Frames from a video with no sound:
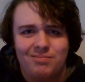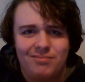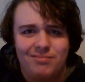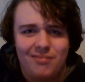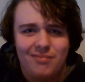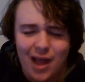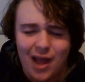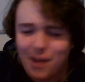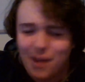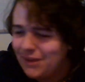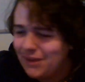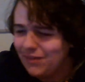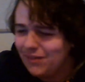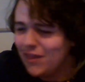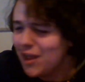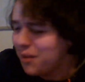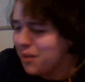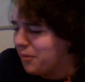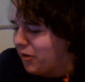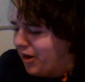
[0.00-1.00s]
I mean,
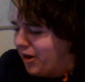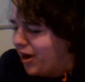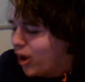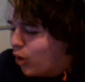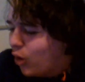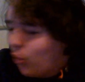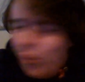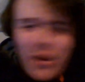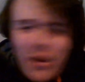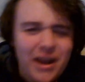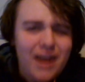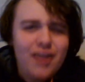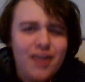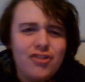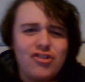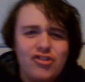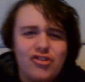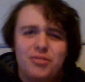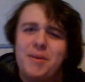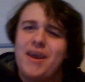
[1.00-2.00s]
think about it. We didn't
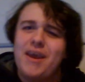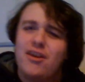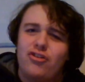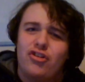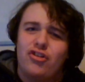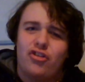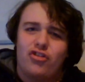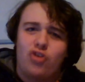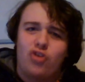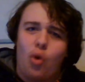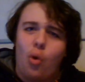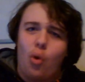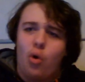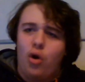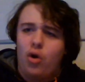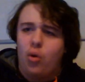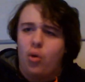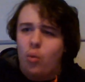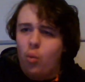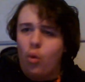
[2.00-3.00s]
just manage to
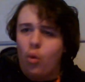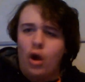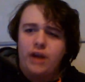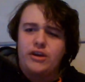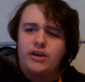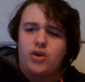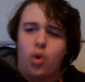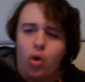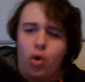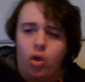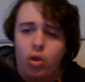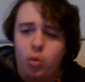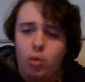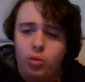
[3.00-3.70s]
score one goal,